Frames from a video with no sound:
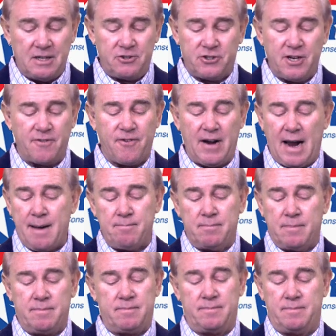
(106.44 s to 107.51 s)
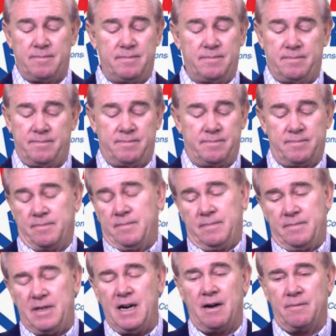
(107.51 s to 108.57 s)
Jeffrey, I'm
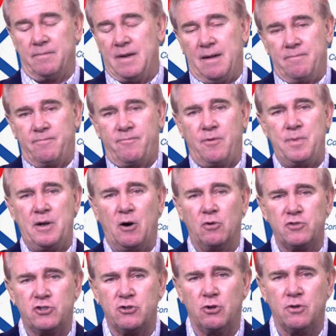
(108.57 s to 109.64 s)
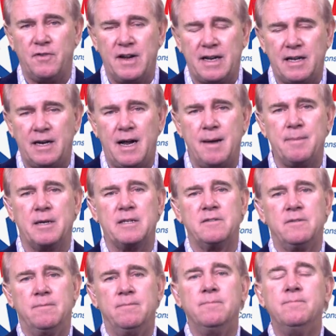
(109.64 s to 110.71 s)
from the old school of economics. The housing market
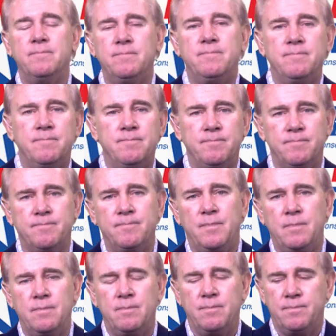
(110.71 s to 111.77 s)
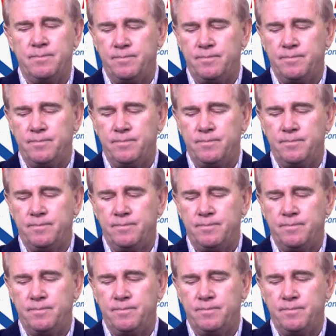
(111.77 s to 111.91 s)
was down.